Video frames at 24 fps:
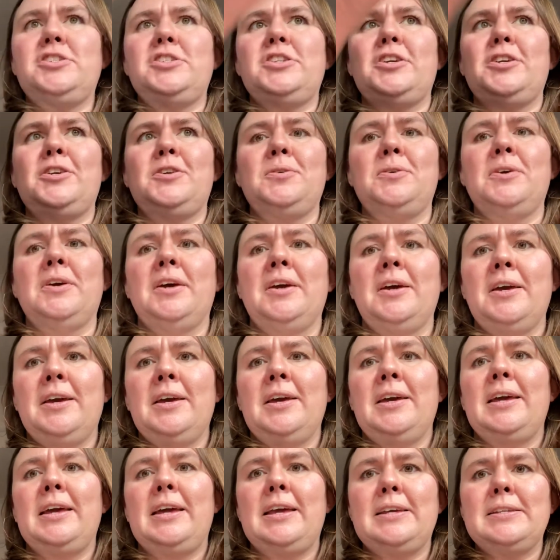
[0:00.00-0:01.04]
you
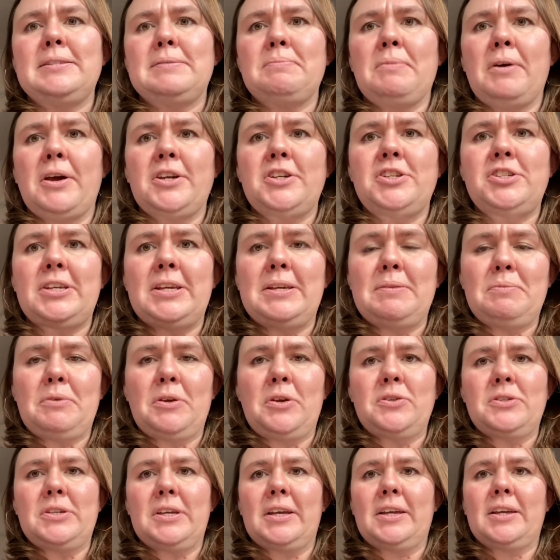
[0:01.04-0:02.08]
is my sheet
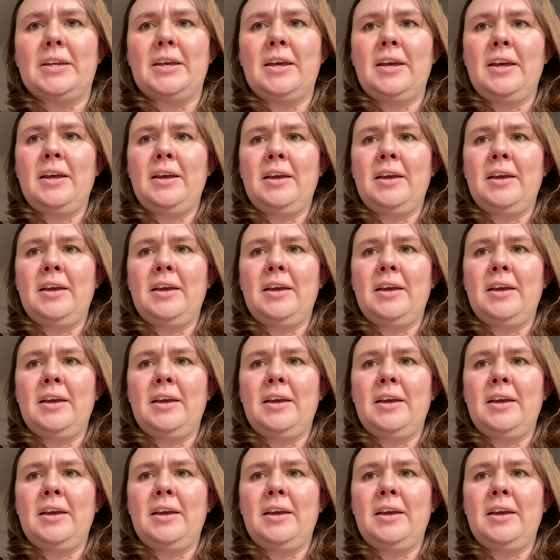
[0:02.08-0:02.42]
music,